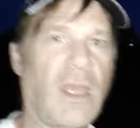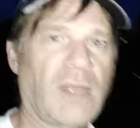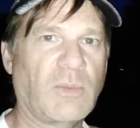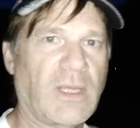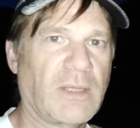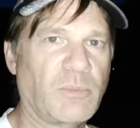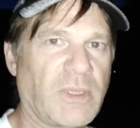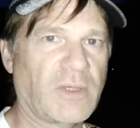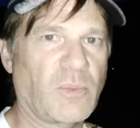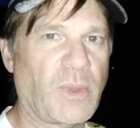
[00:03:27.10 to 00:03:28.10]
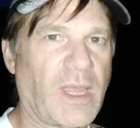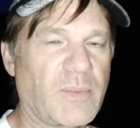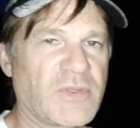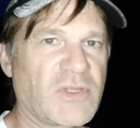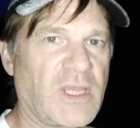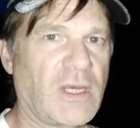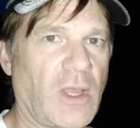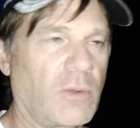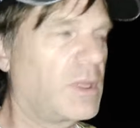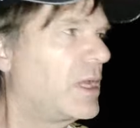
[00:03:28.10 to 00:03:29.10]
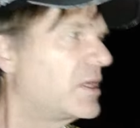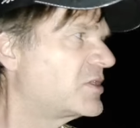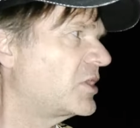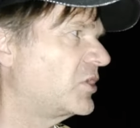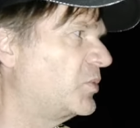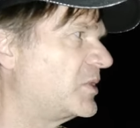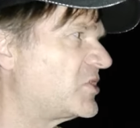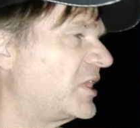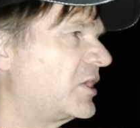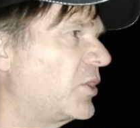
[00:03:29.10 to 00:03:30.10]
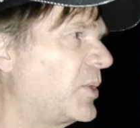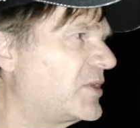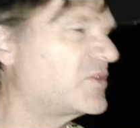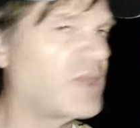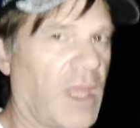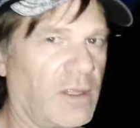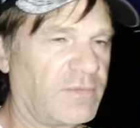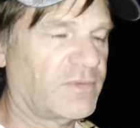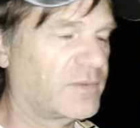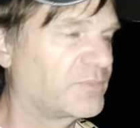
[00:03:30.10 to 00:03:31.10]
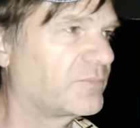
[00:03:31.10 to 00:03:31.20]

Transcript: I'm getting bitten by a mosquito. So the mosquito itself,